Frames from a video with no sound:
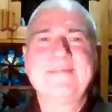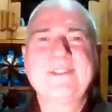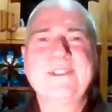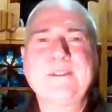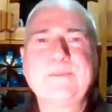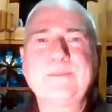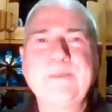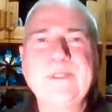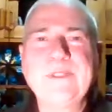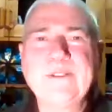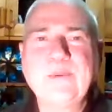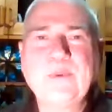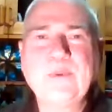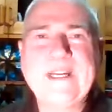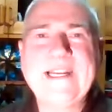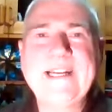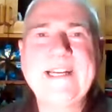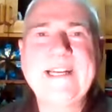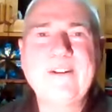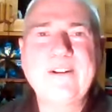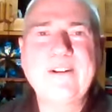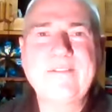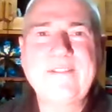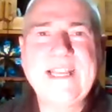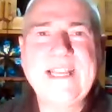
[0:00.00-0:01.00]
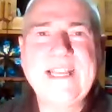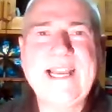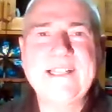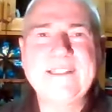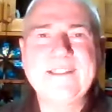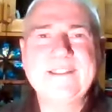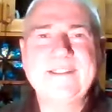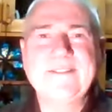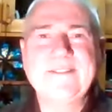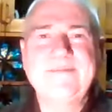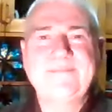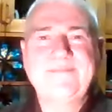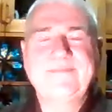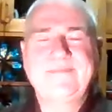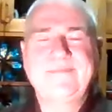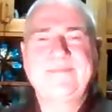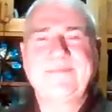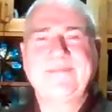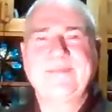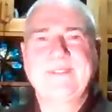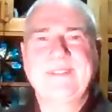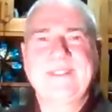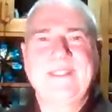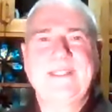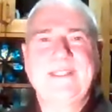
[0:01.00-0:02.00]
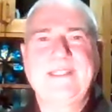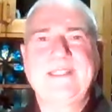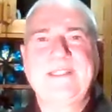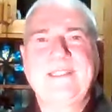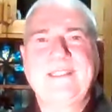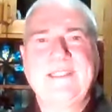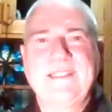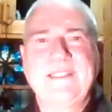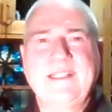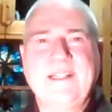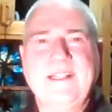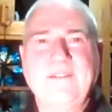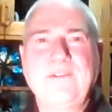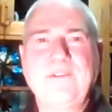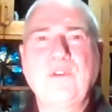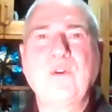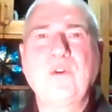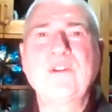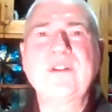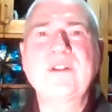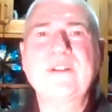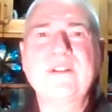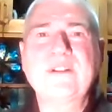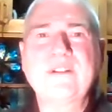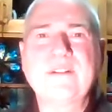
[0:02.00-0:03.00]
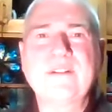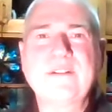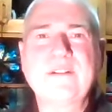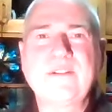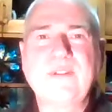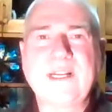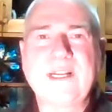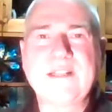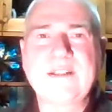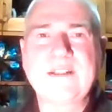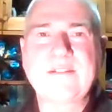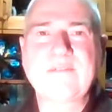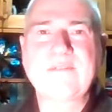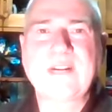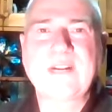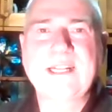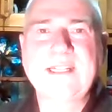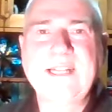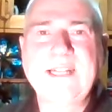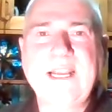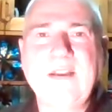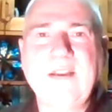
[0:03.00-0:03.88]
Just be aware of that. Of course, to us right